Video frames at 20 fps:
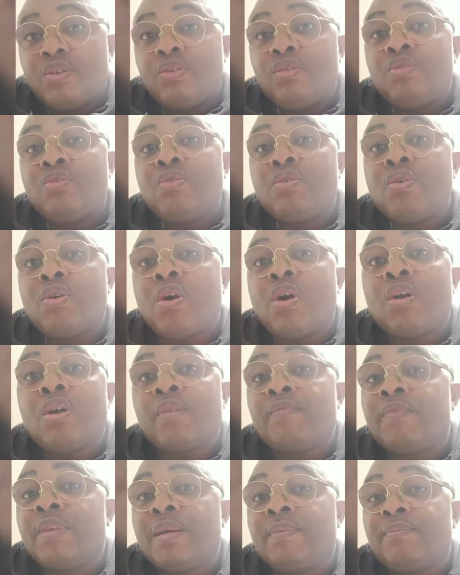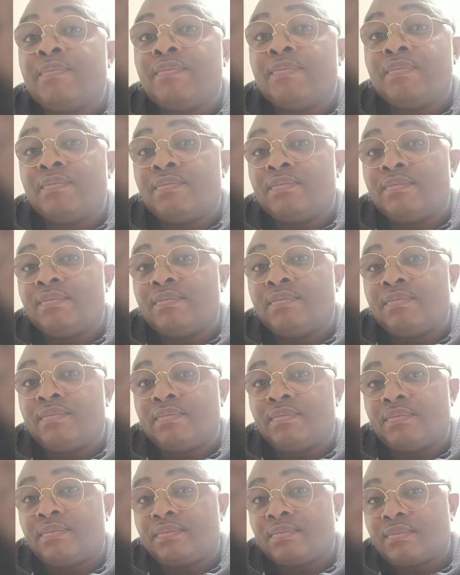you know all of them,
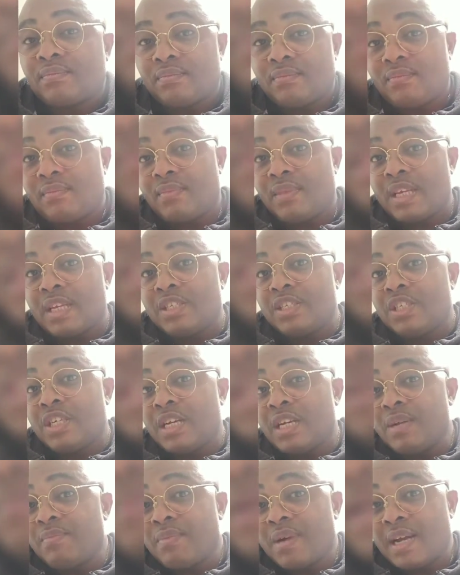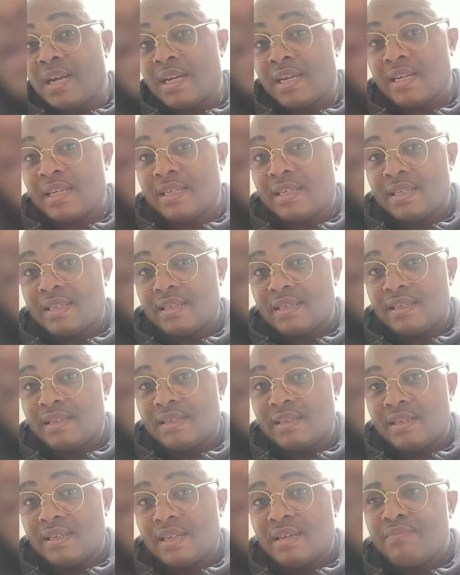Shettima.
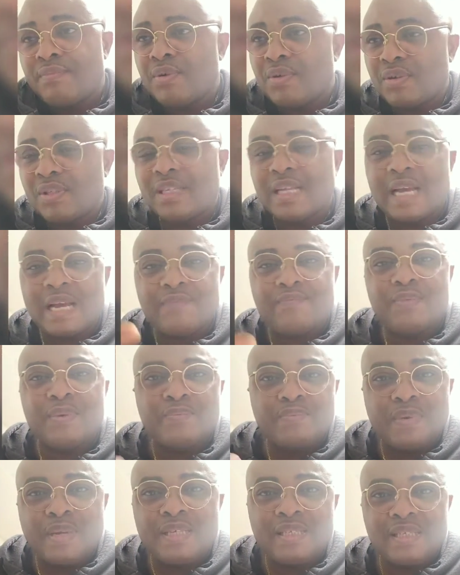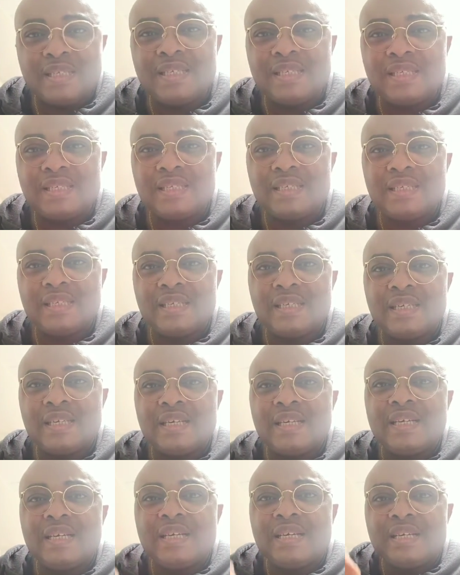Because there have been places,
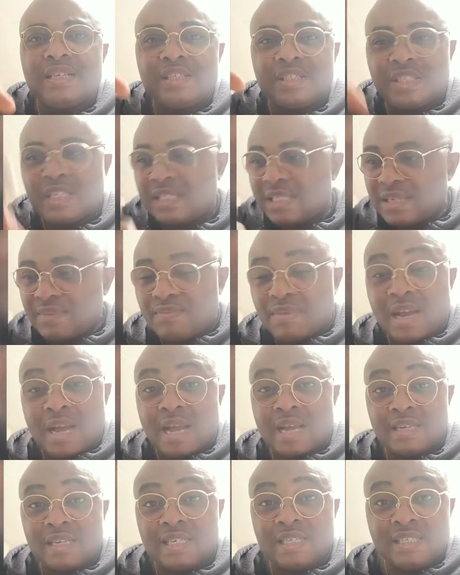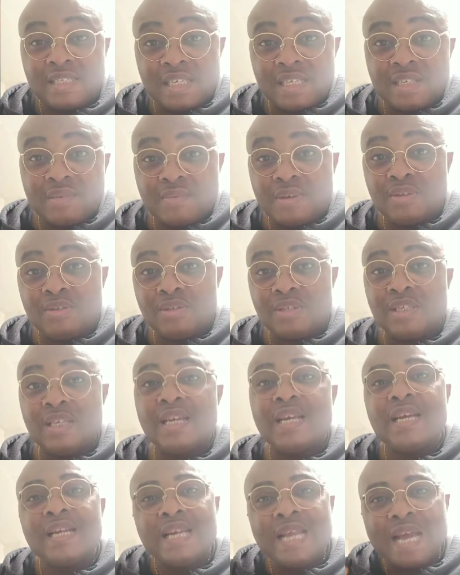Shettima, this Shettima you see,
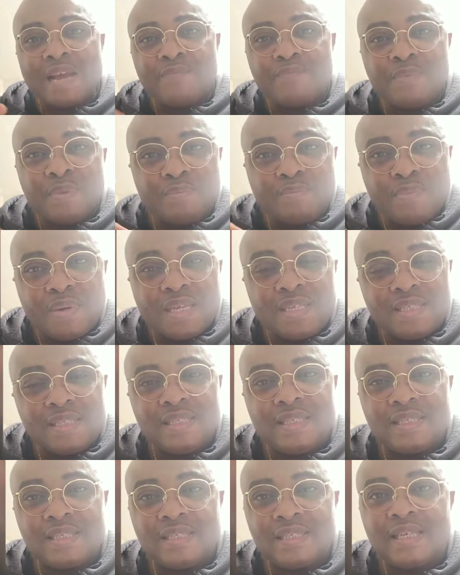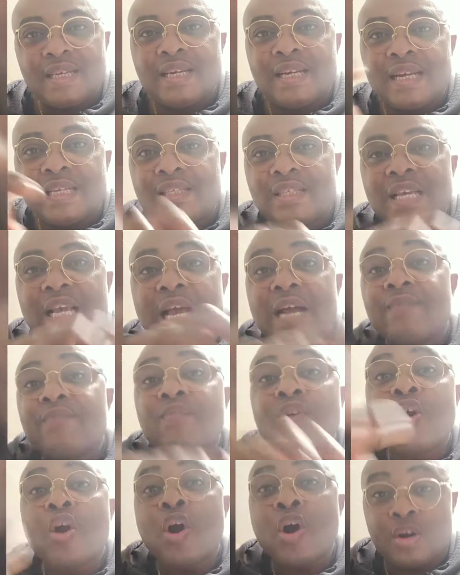there have been places that he
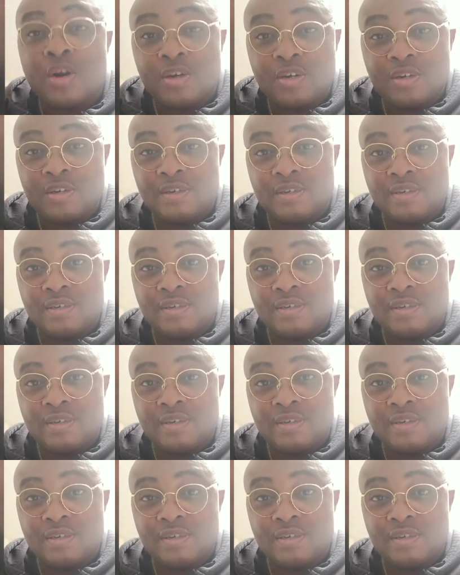have gone.